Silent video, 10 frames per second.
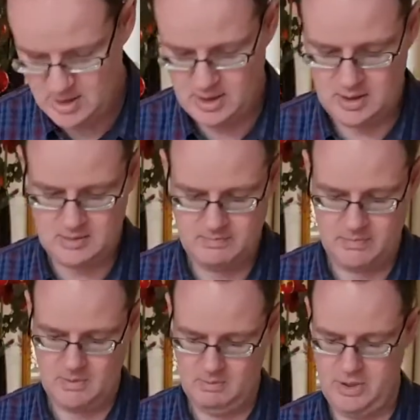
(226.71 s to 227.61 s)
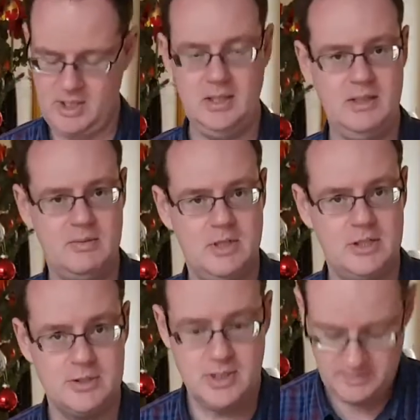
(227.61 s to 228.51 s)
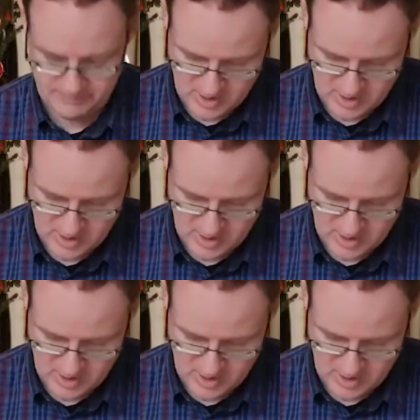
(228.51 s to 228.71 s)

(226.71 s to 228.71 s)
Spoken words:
But I like the marquetry.